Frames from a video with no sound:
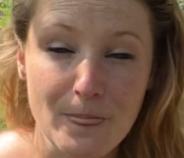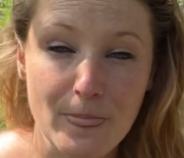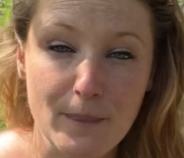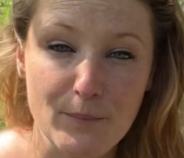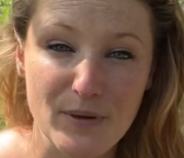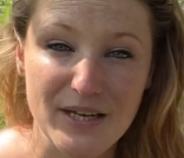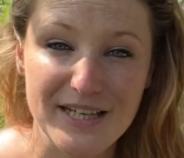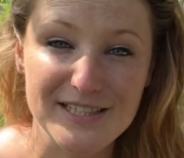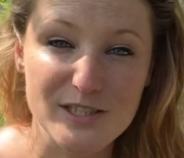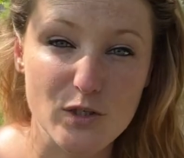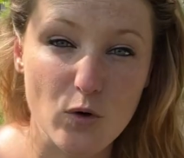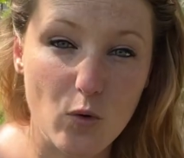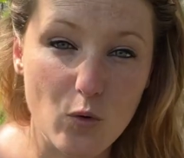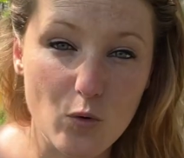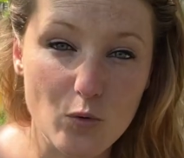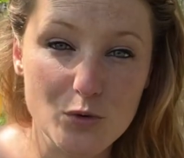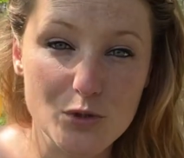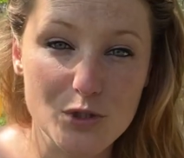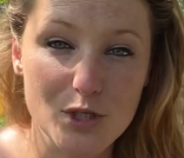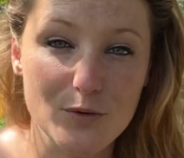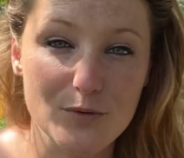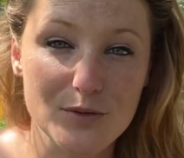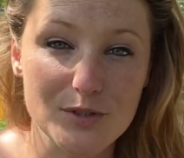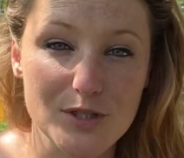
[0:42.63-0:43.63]
But it's
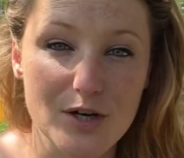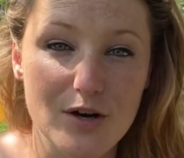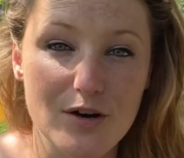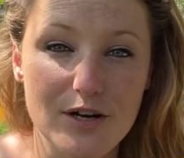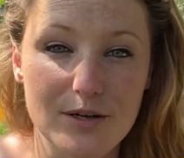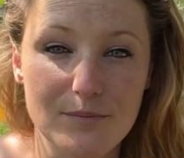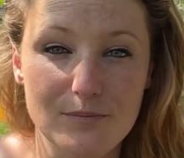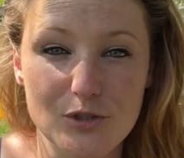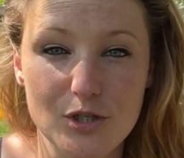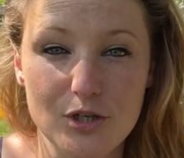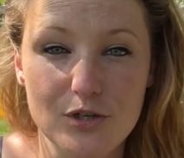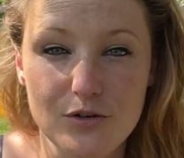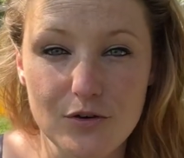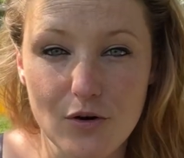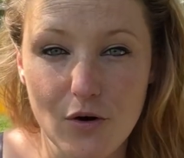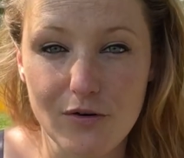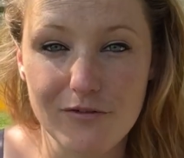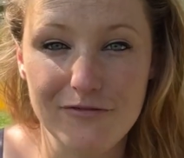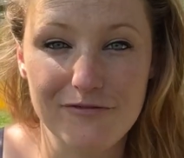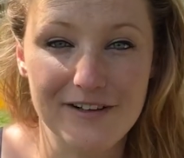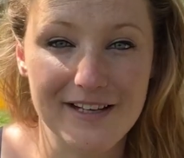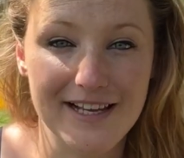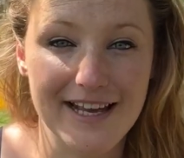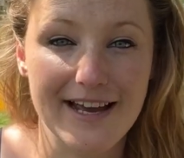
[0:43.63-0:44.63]
also a time to not
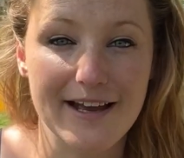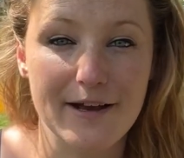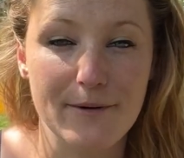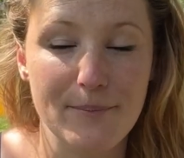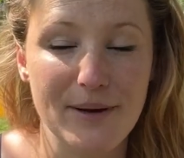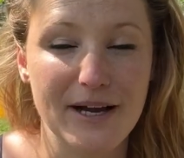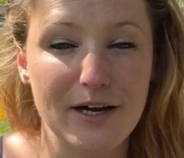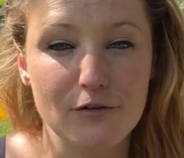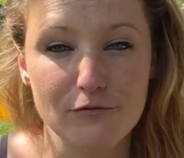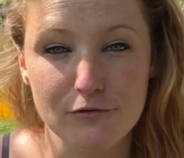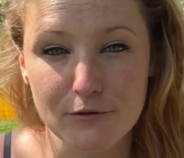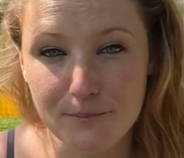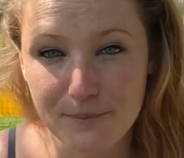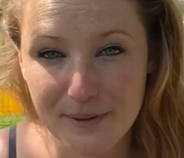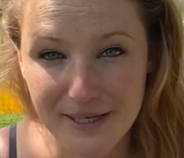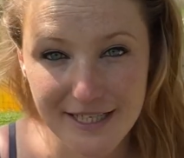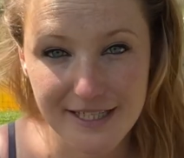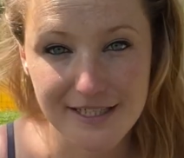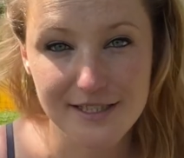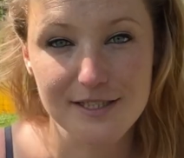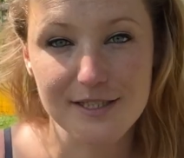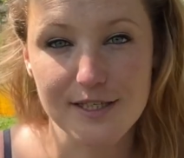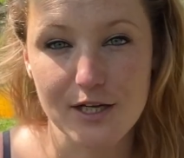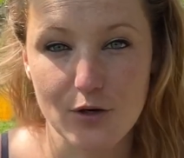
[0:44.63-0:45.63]
forget about
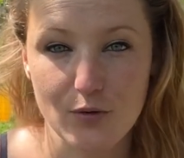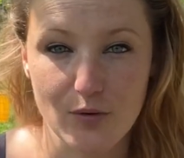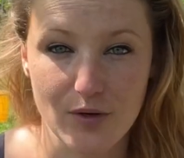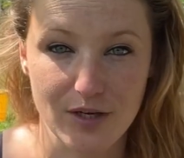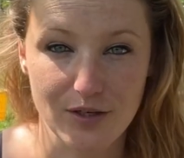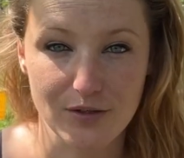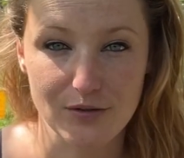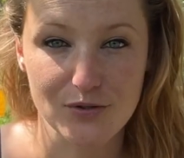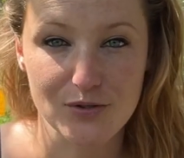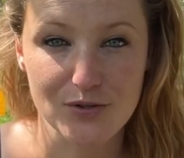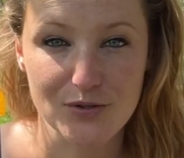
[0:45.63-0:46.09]
repeat sowings.